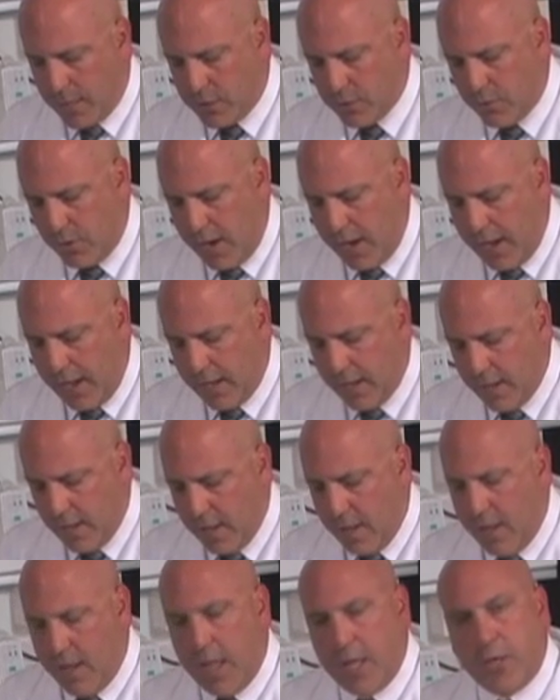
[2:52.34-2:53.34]
tray,
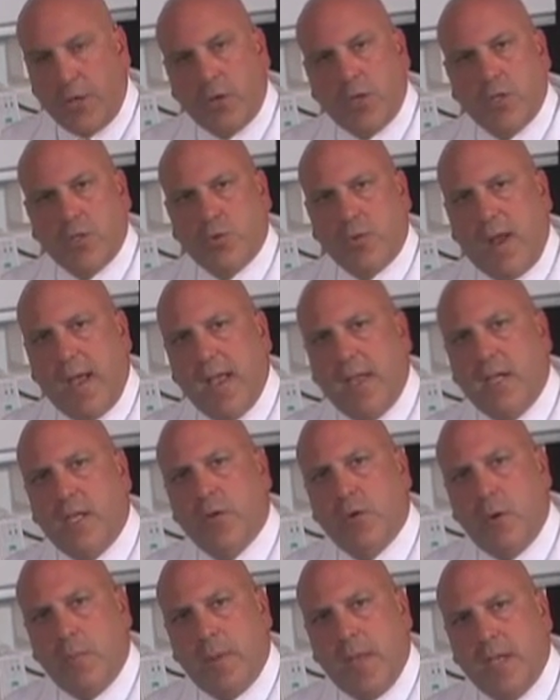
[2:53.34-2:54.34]
and you can try it
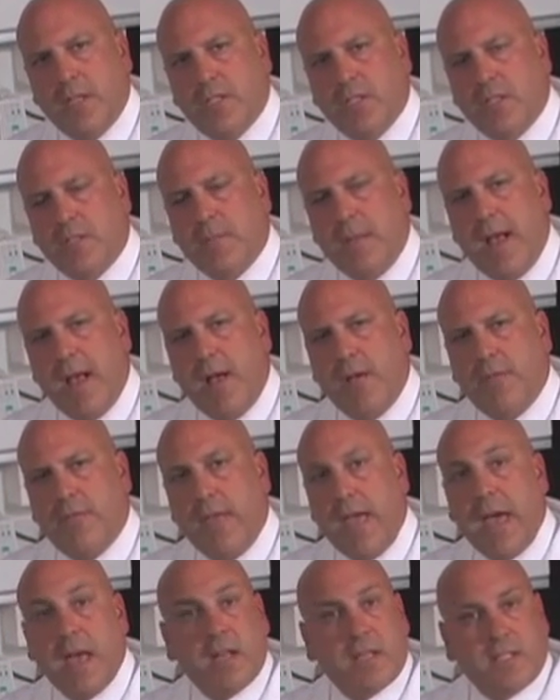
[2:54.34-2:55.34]
into a patient's mouth
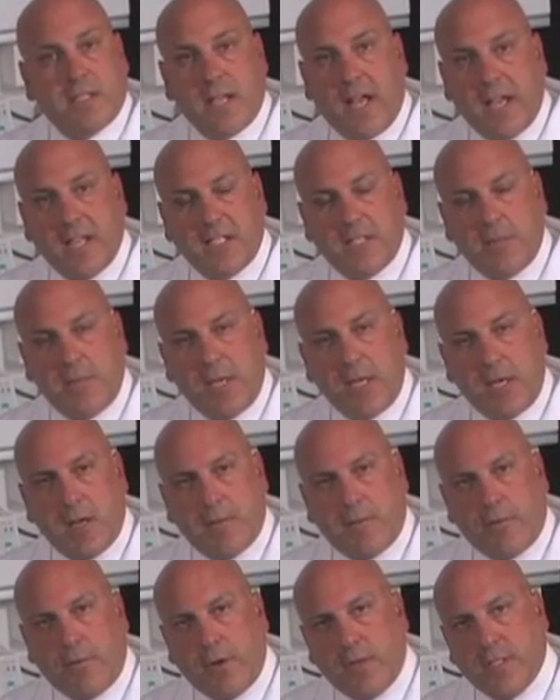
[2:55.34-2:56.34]
at a size
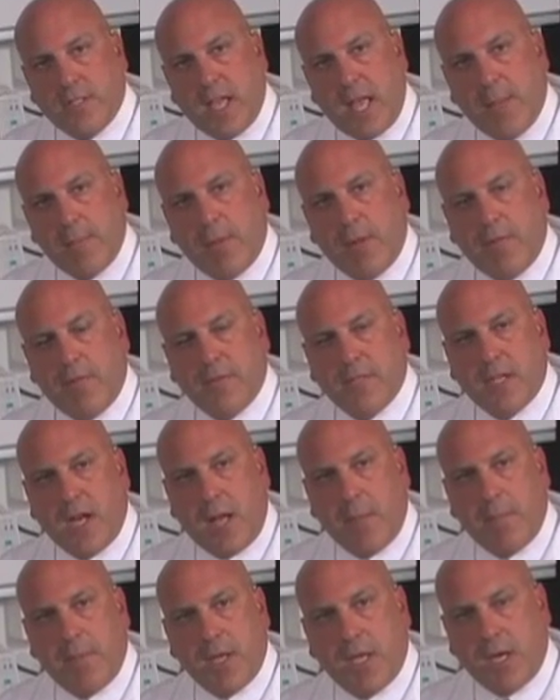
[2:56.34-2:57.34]
medium, for example. If it's
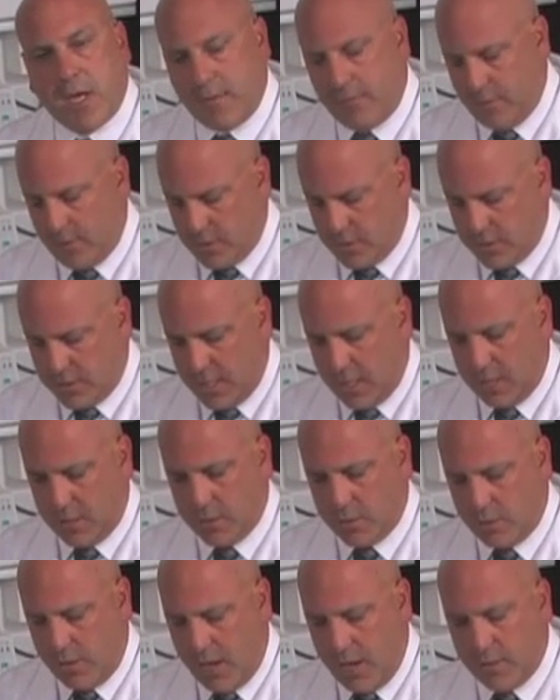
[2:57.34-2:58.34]
not big enough, you just take
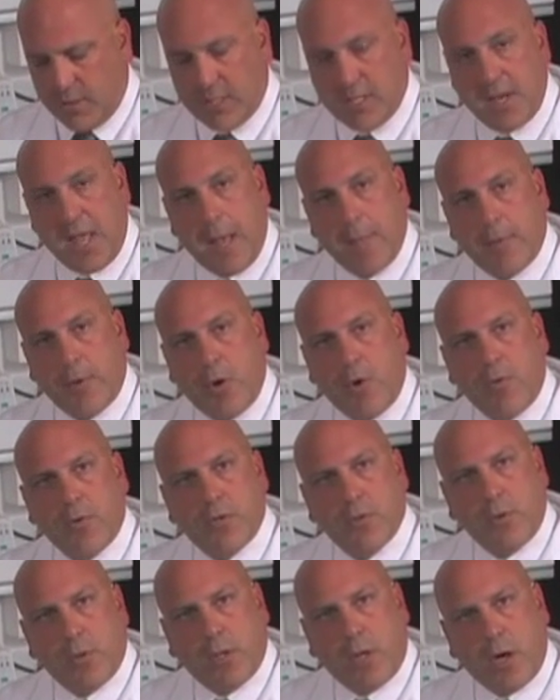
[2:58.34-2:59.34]
the tray out, snap it over
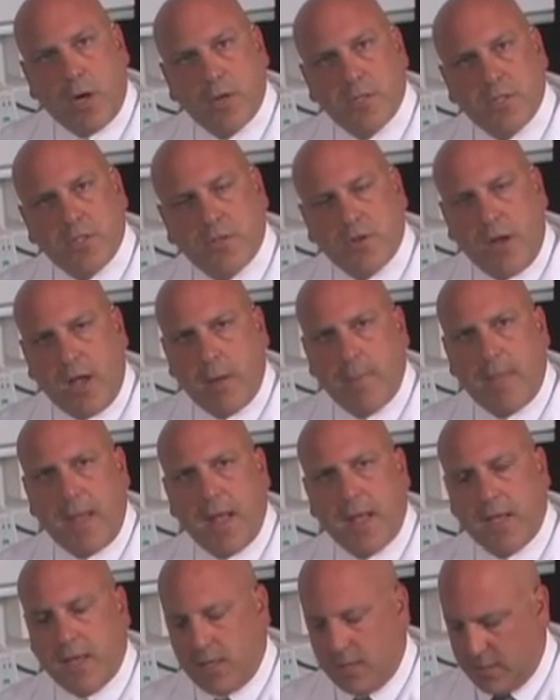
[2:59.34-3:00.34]
to a large, and try it
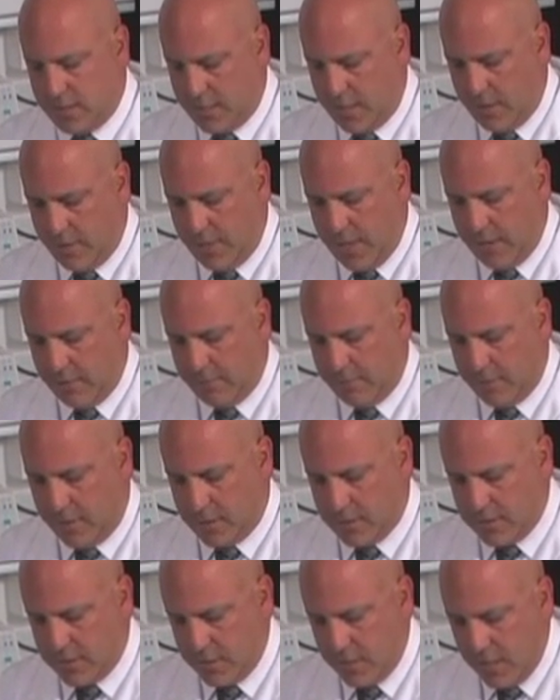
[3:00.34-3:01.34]
back in and see how that
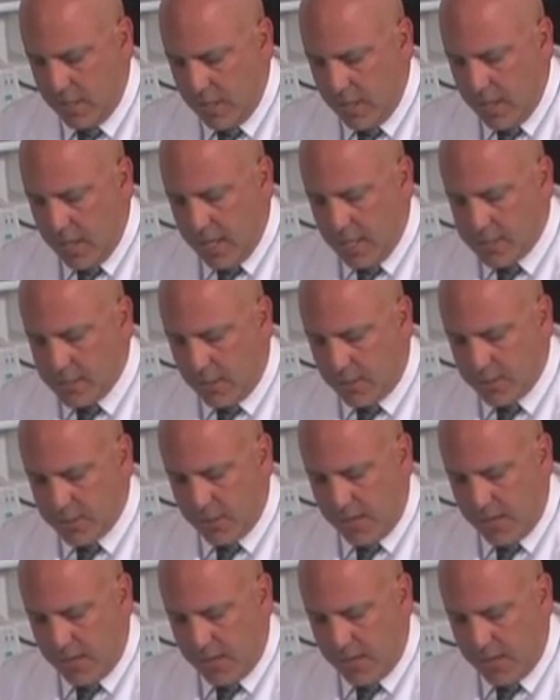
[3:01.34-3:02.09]
fits. It's also